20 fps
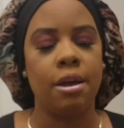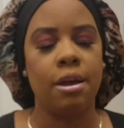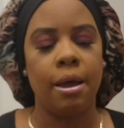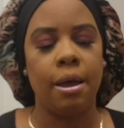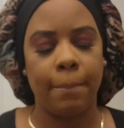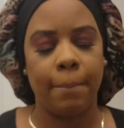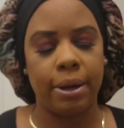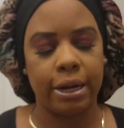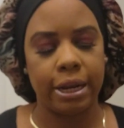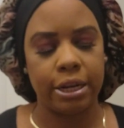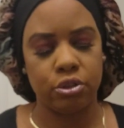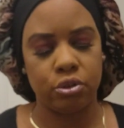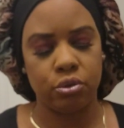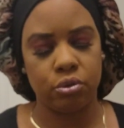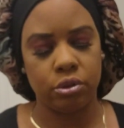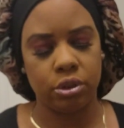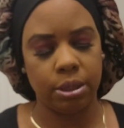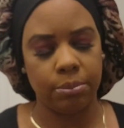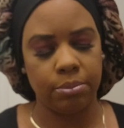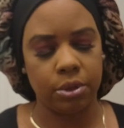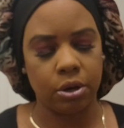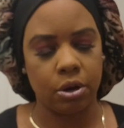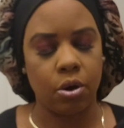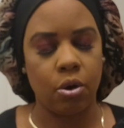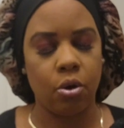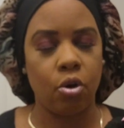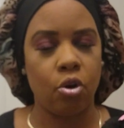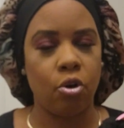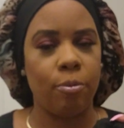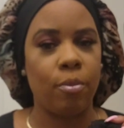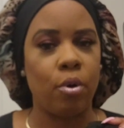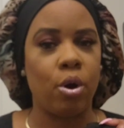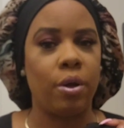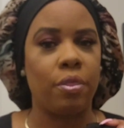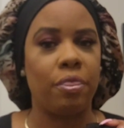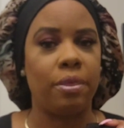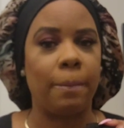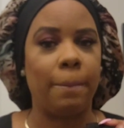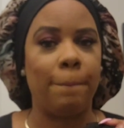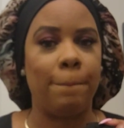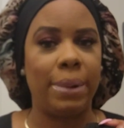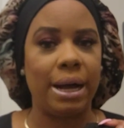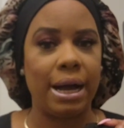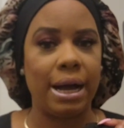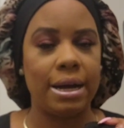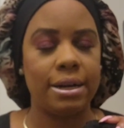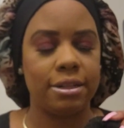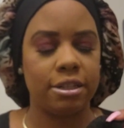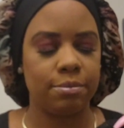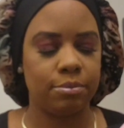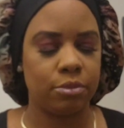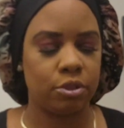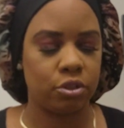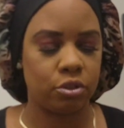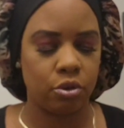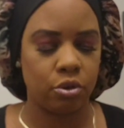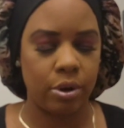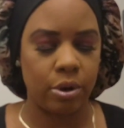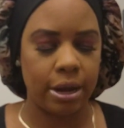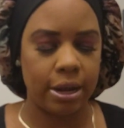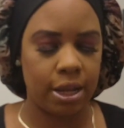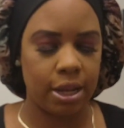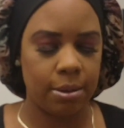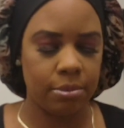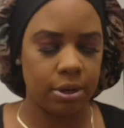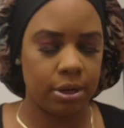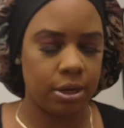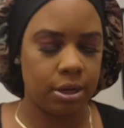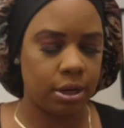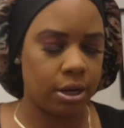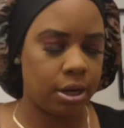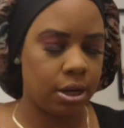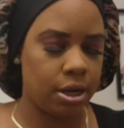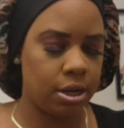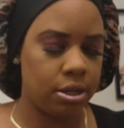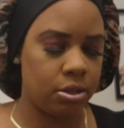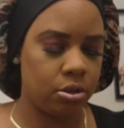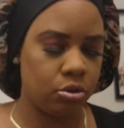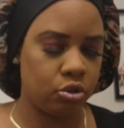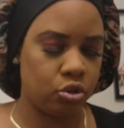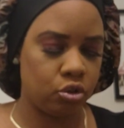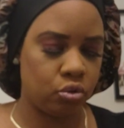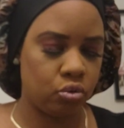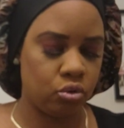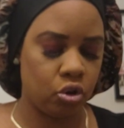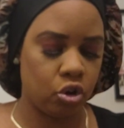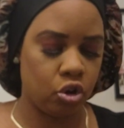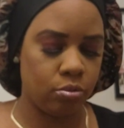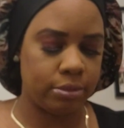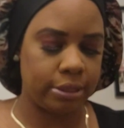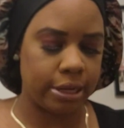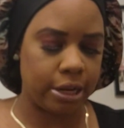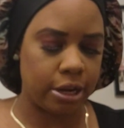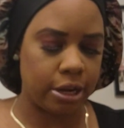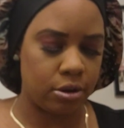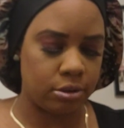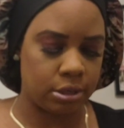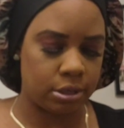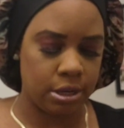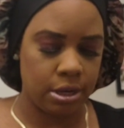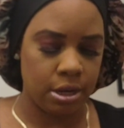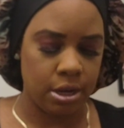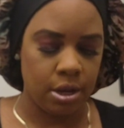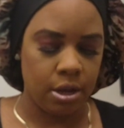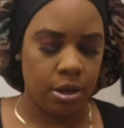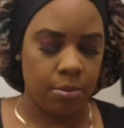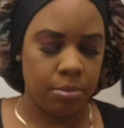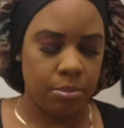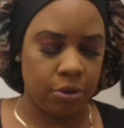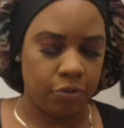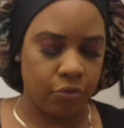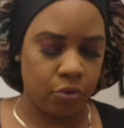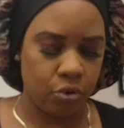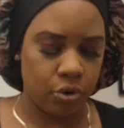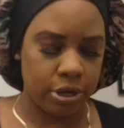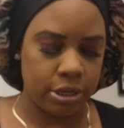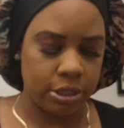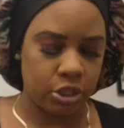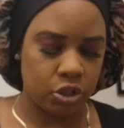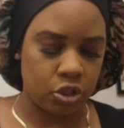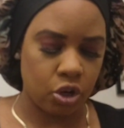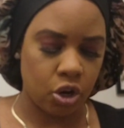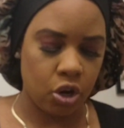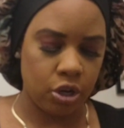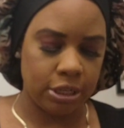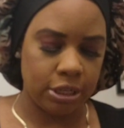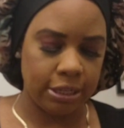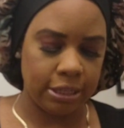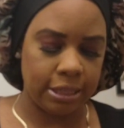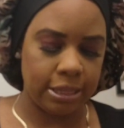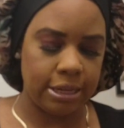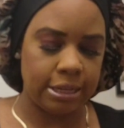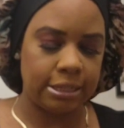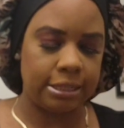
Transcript: but I do keep the comb on the bottom. So I am gonna cut those 2 combs out before installing this.